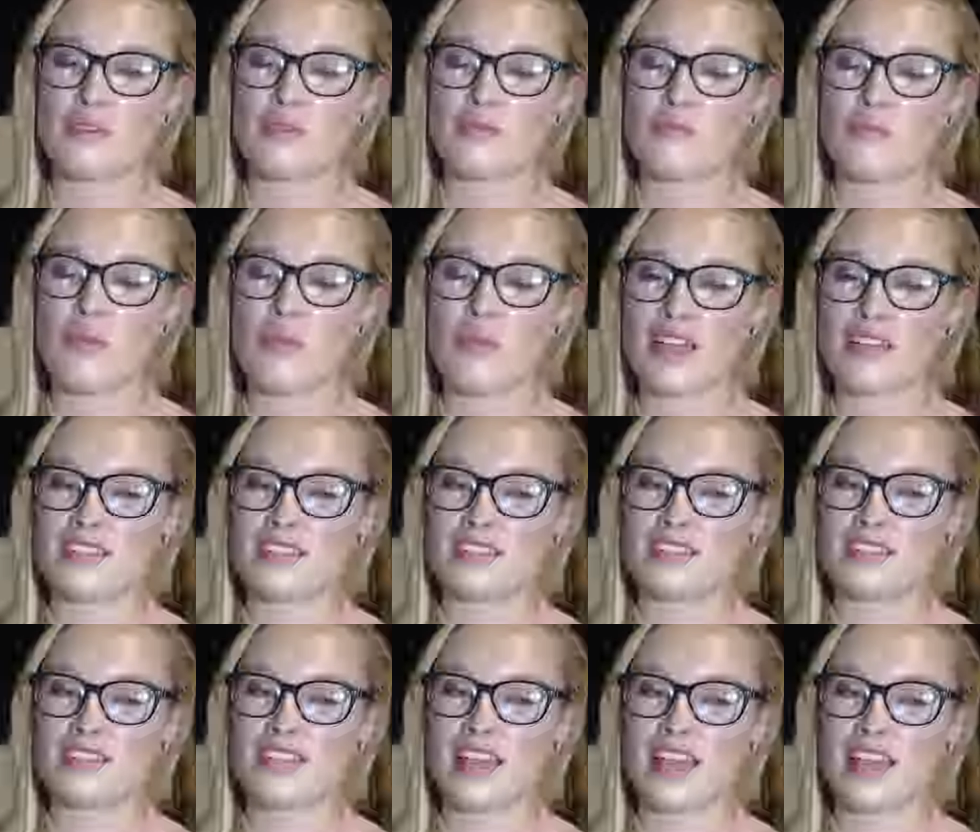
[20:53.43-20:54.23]

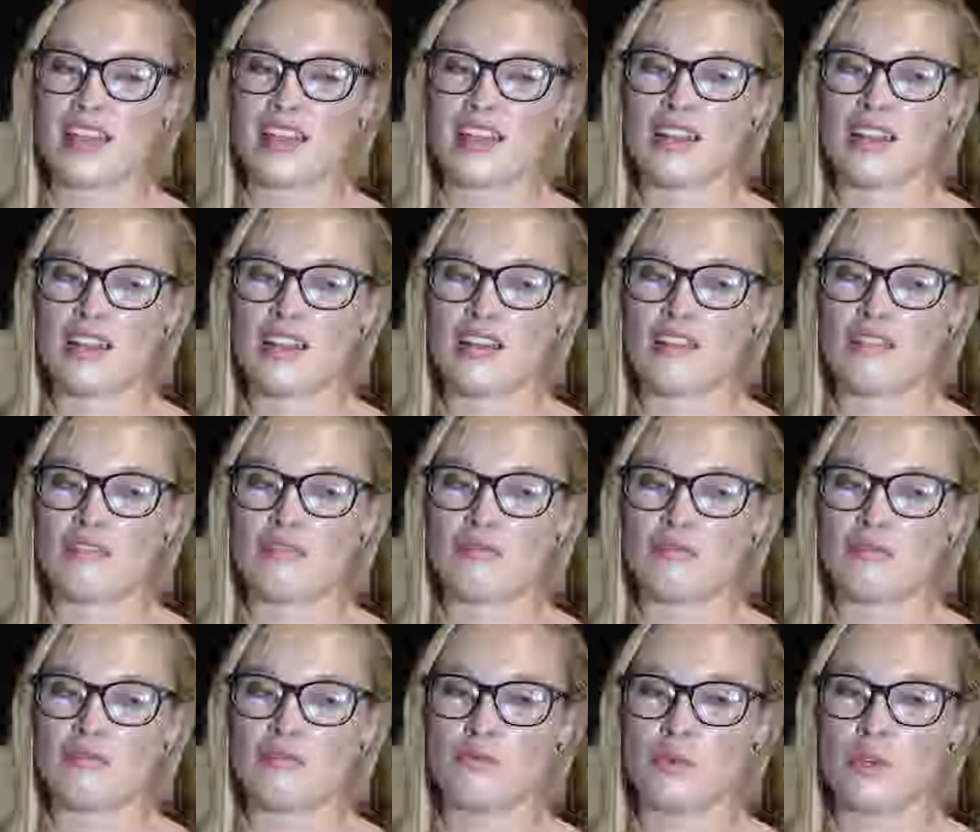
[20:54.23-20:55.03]
mindset
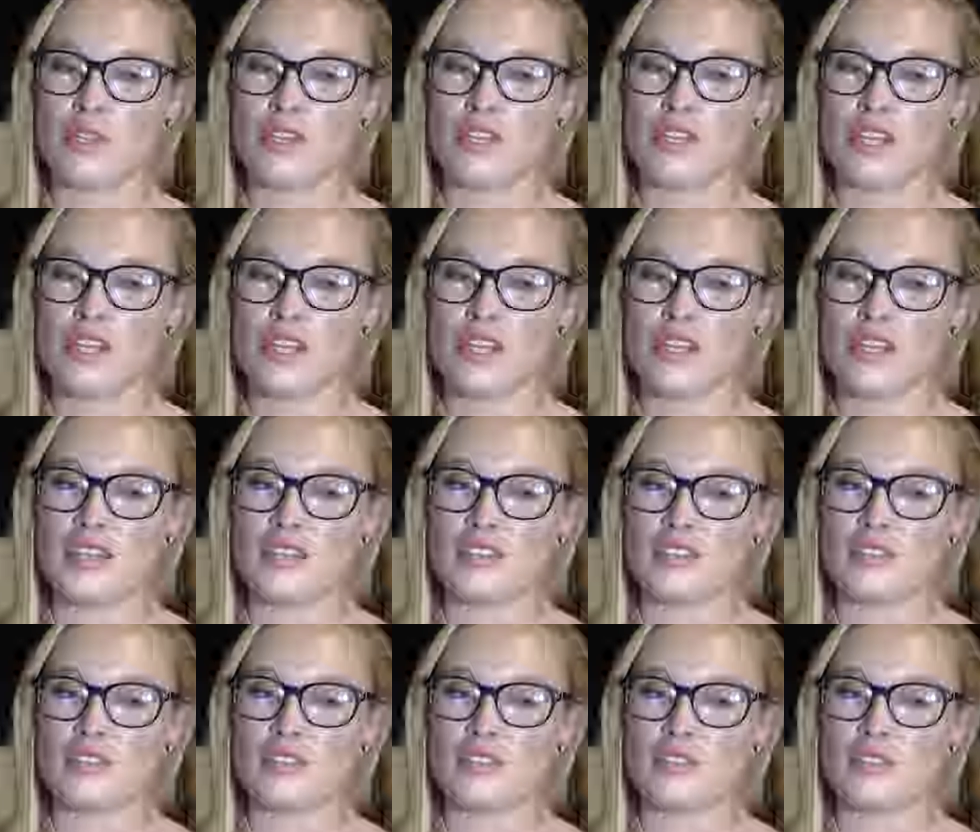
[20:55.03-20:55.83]
of we
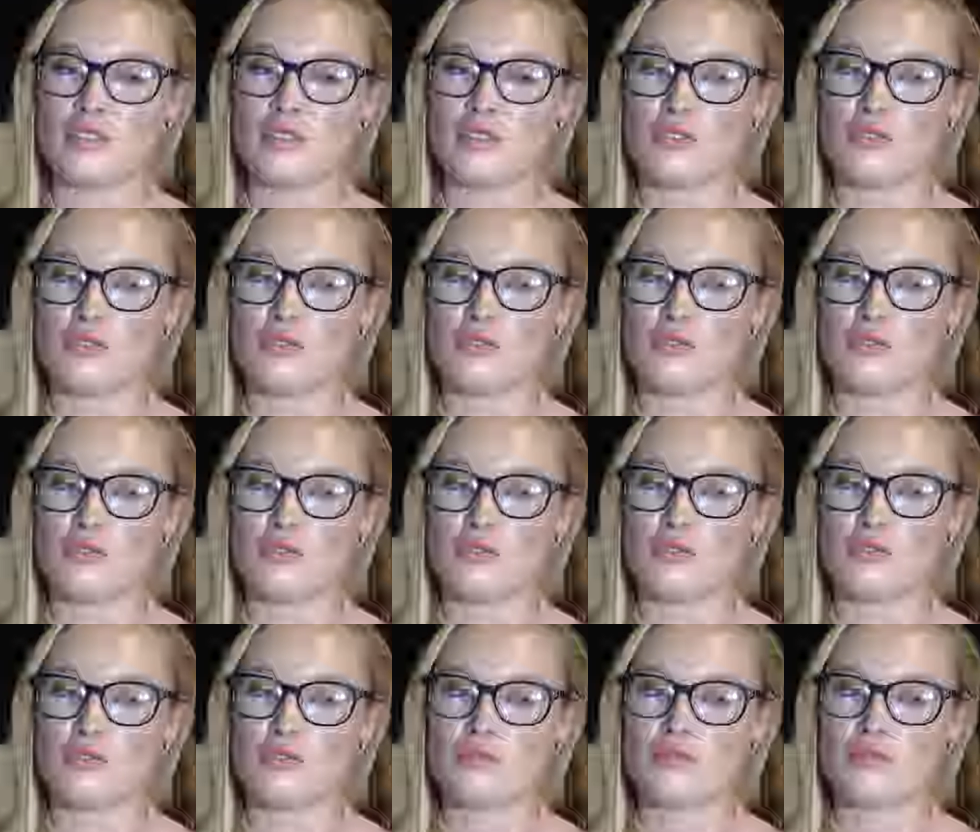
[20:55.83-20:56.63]
need
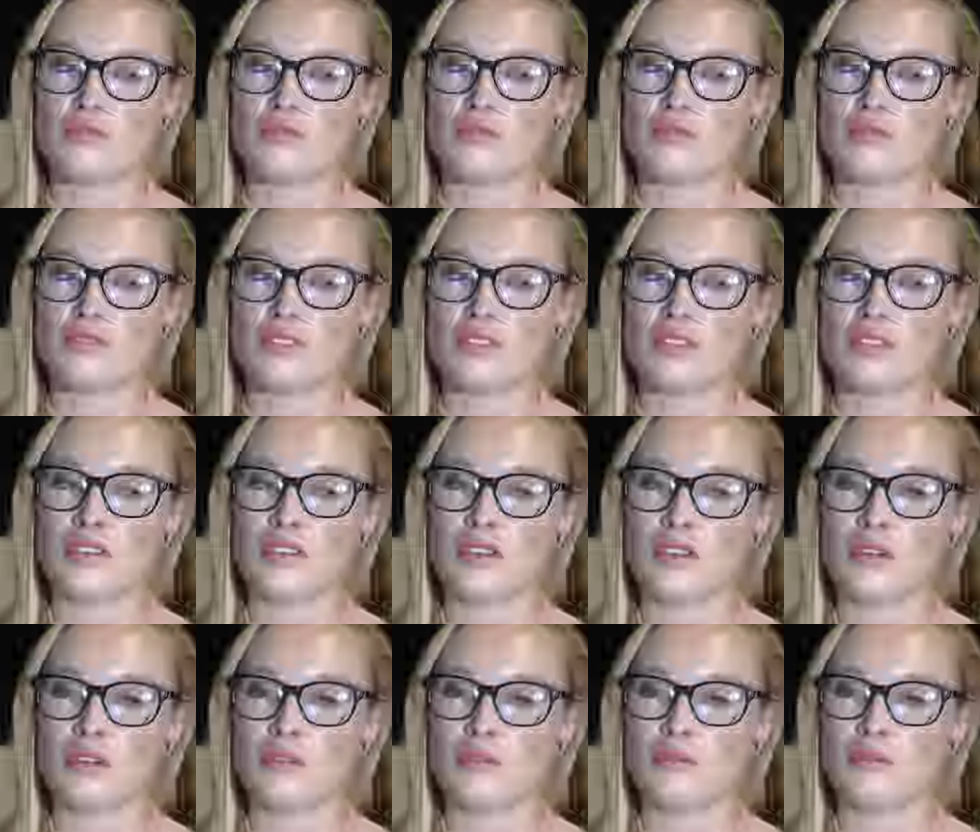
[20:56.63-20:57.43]
to,
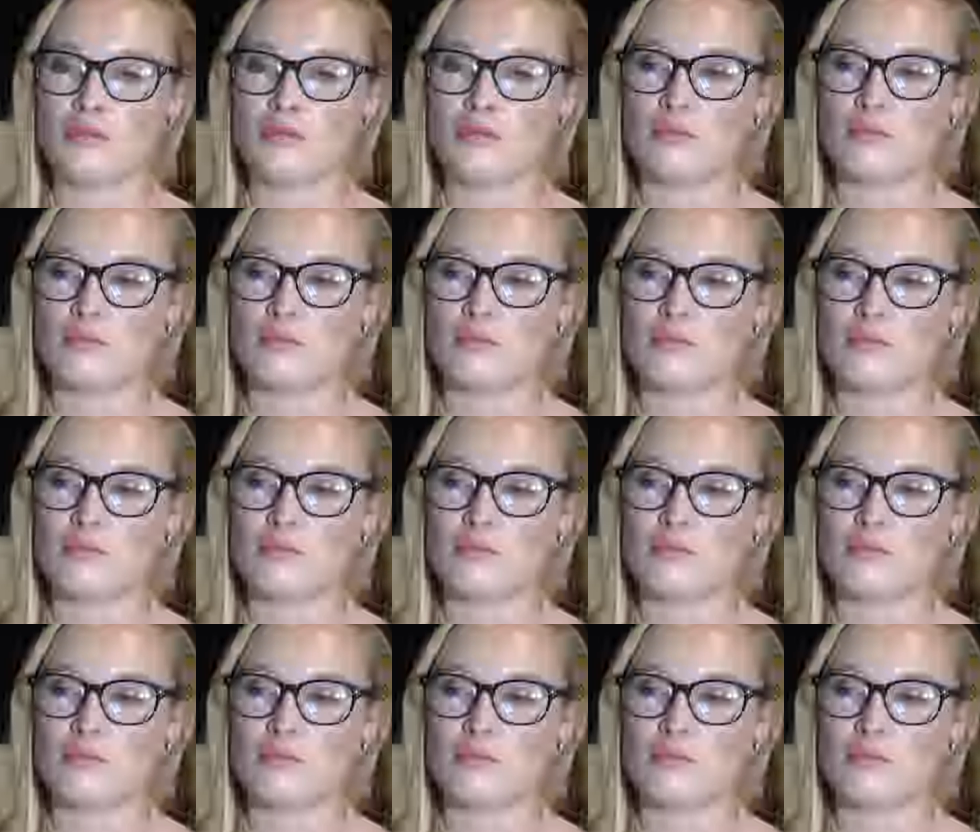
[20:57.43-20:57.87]
you know,